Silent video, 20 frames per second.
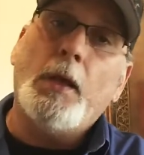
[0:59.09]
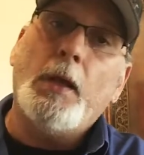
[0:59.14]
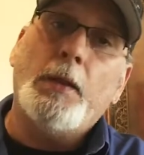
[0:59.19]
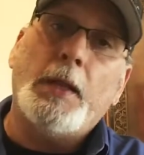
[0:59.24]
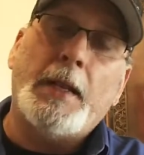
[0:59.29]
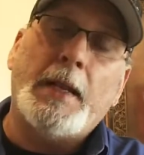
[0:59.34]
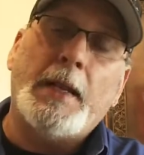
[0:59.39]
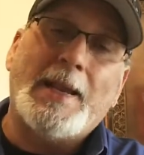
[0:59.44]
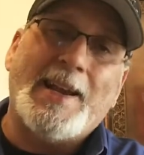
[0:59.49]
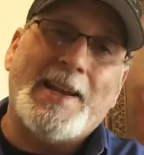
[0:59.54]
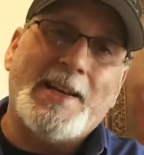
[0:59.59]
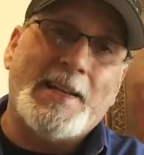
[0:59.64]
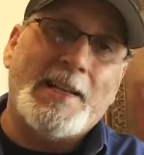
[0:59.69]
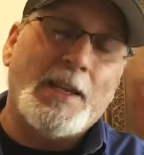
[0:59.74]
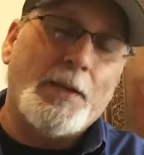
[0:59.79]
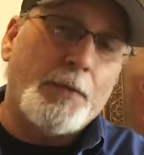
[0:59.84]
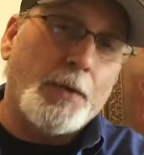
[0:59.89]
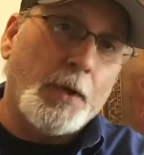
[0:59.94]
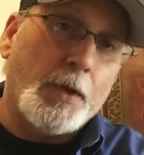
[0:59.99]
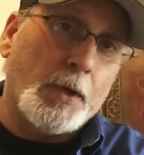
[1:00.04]
Then they kind of
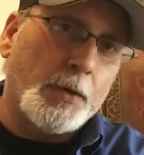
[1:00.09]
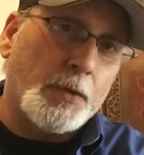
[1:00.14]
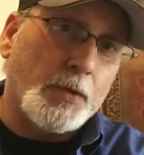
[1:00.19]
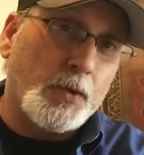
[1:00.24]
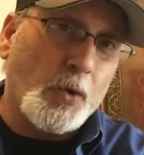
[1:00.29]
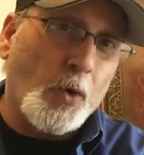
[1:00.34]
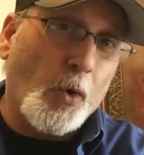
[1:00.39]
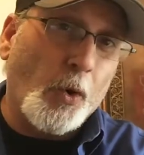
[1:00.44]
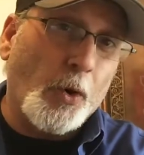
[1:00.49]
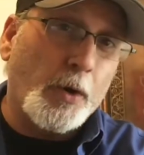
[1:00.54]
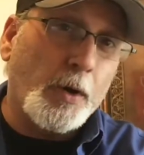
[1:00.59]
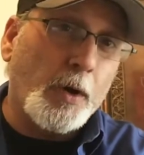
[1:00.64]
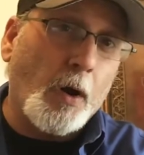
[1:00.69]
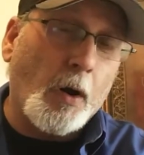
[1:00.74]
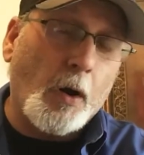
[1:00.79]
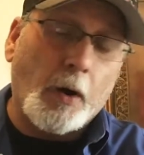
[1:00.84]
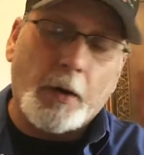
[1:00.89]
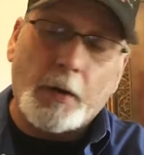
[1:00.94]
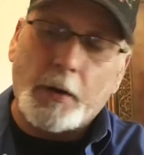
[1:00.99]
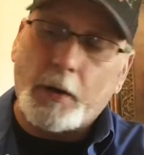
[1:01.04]
give you a
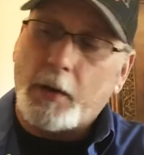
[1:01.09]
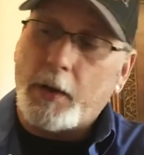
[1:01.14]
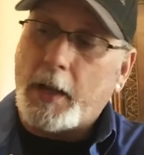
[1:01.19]
scorecard